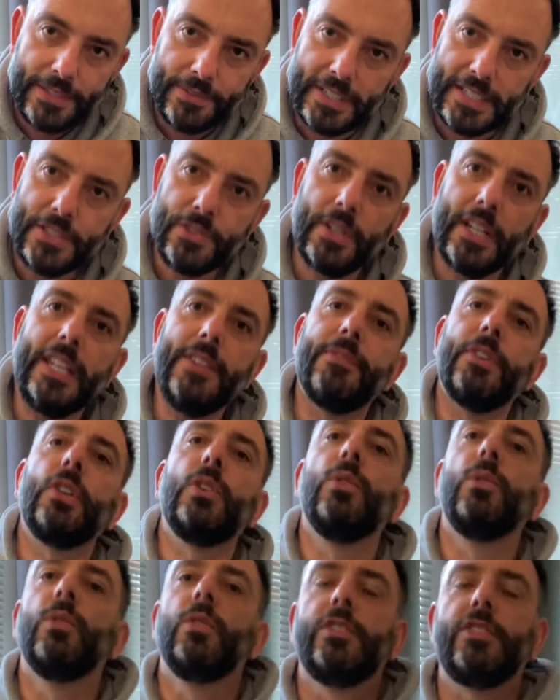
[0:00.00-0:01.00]
tricky for
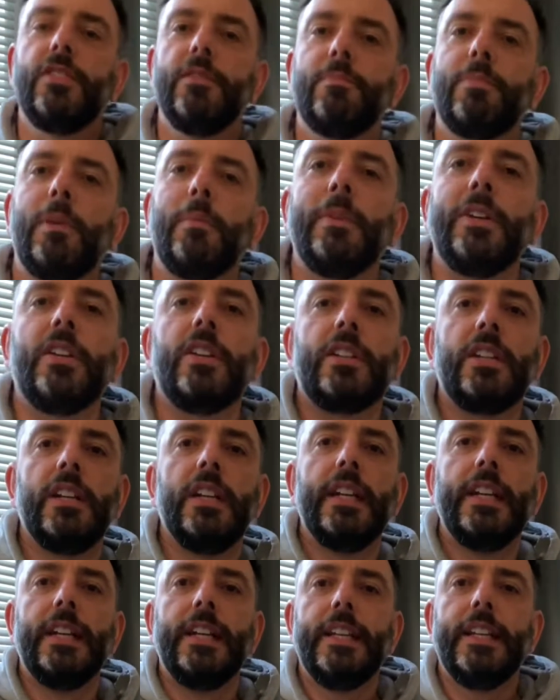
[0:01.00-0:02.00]
chords. You've probably got to,
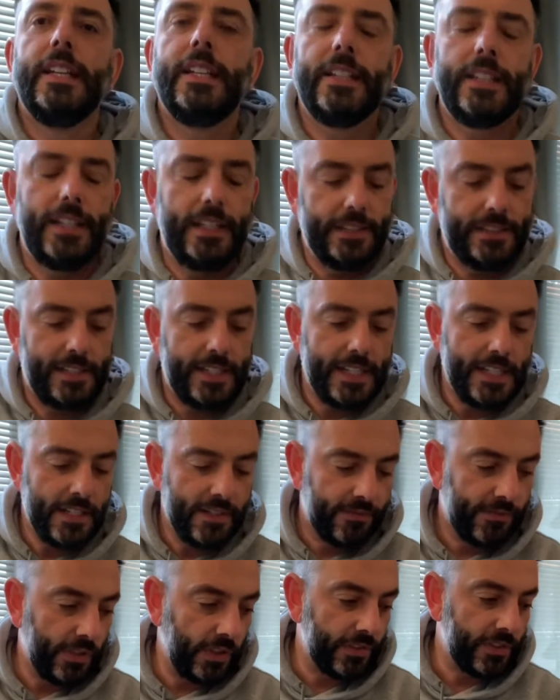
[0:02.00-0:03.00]
I'd say
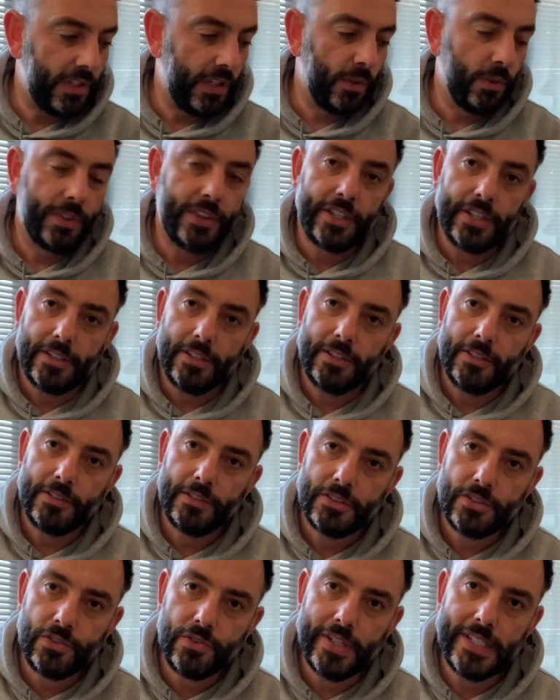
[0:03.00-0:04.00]
you've got to hold the
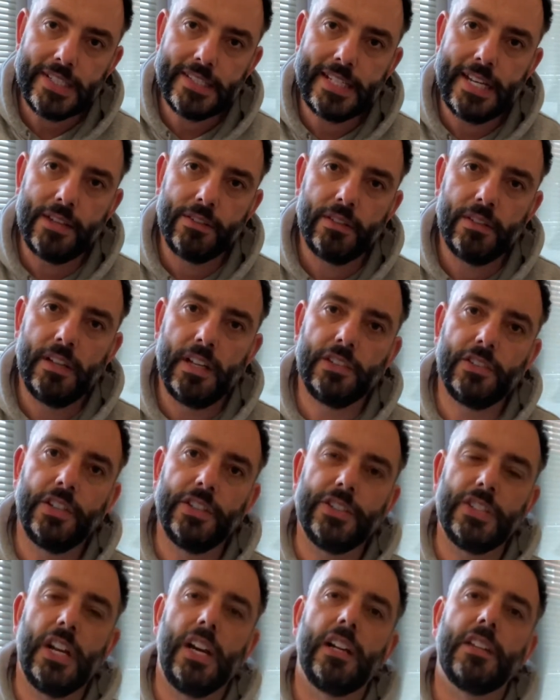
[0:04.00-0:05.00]
strings down a
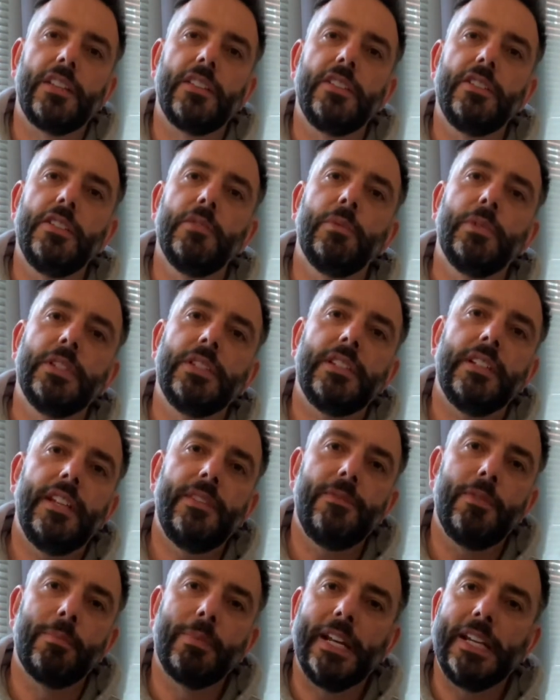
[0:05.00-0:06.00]
touch harder than you would if
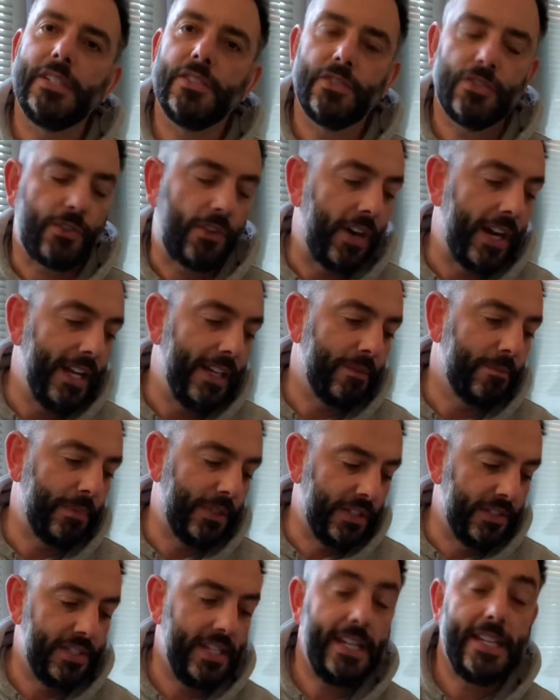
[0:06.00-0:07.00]
you're playing your Strat,
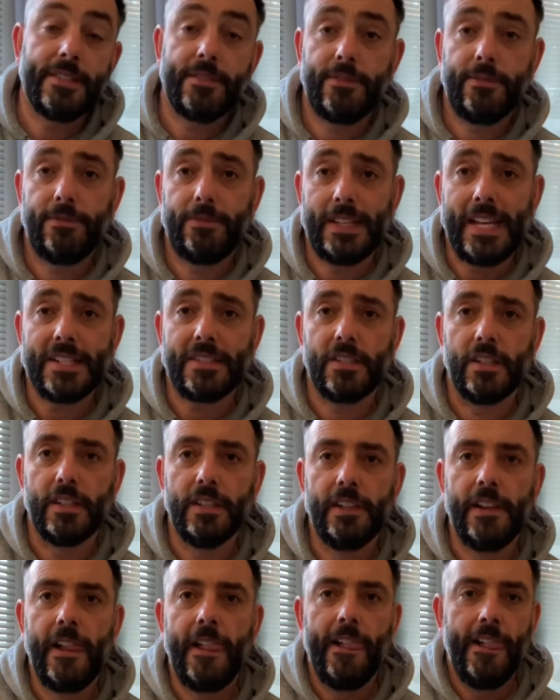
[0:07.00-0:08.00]
because it is flatter.
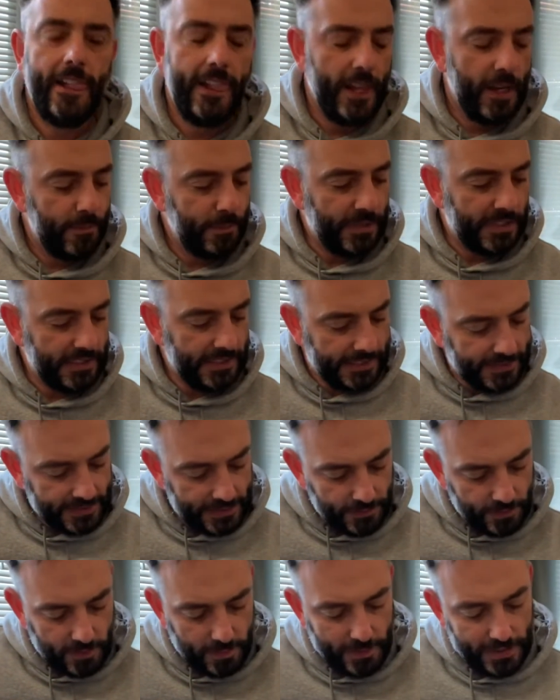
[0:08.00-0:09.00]
But it
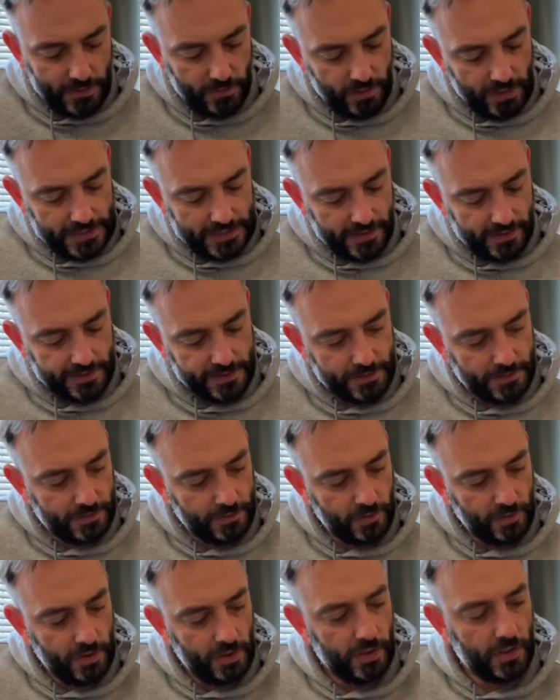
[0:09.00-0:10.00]
seems to be a really
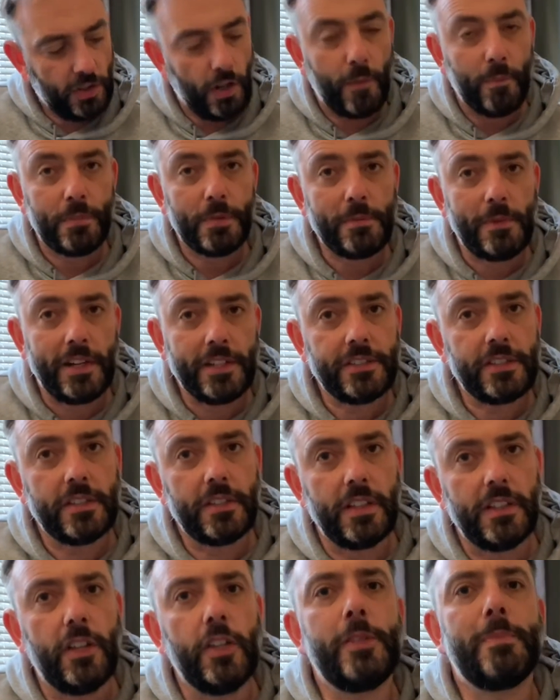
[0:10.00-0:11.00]
nice compromise and
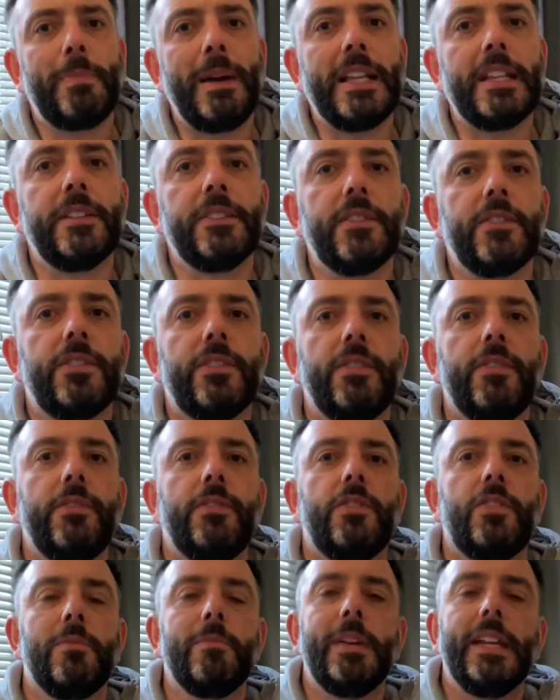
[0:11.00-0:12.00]
a nice balance
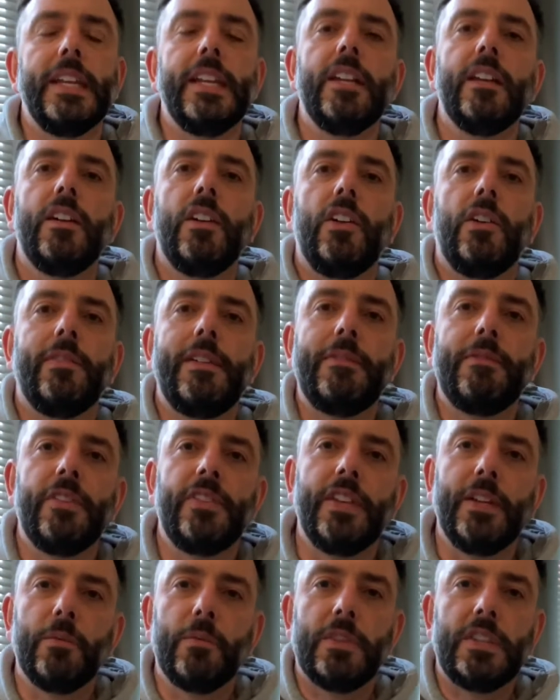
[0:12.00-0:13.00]
to me of
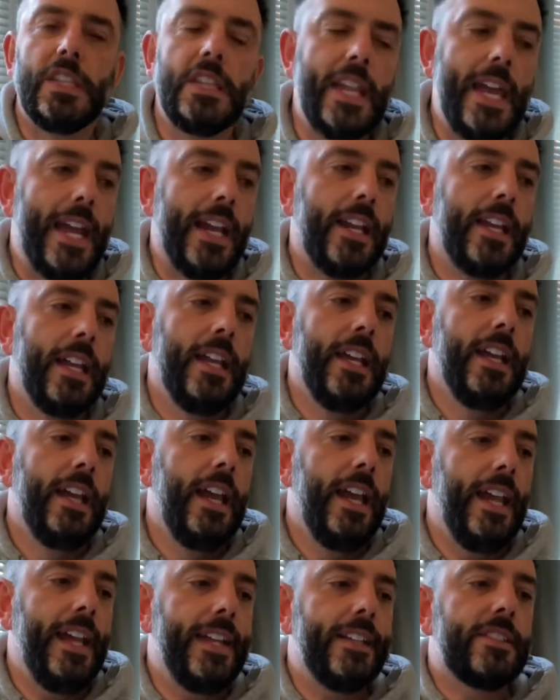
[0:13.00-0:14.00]
everything with the neck.
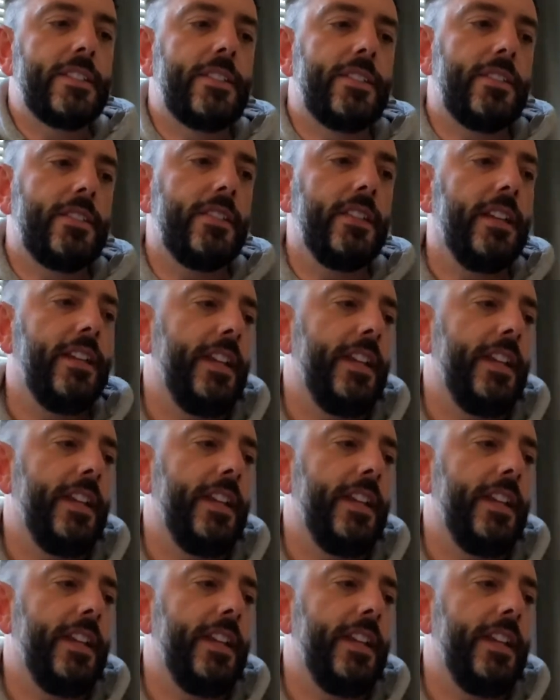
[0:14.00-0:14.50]
It's